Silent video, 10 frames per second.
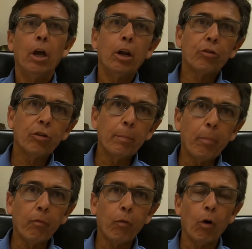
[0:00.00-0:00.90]
in a
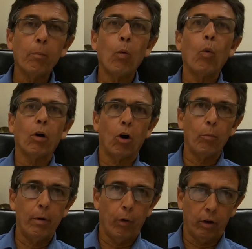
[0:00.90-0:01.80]
simple form what are
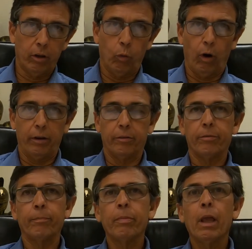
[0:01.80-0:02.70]
Miranda
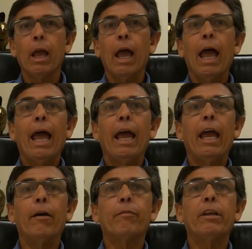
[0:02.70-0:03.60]
rights.
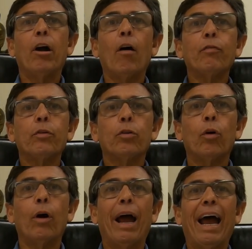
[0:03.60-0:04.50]
If the
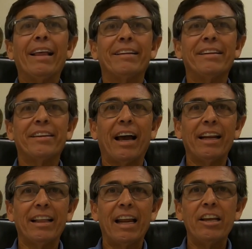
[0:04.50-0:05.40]
officer has
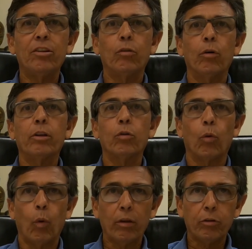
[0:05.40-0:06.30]
decided that he's going to
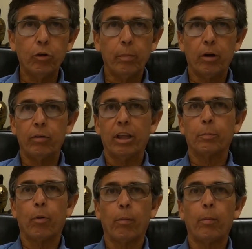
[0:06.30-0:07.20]
arrest you because he
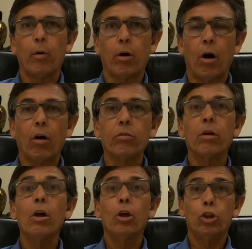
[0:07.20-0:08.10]
has probable cause
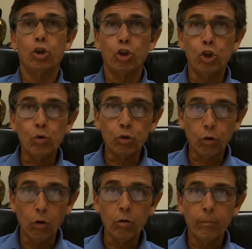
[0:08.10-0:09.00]
to do
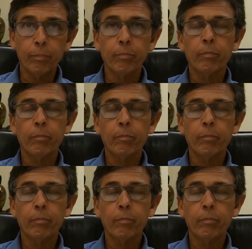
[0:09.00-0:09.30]
so,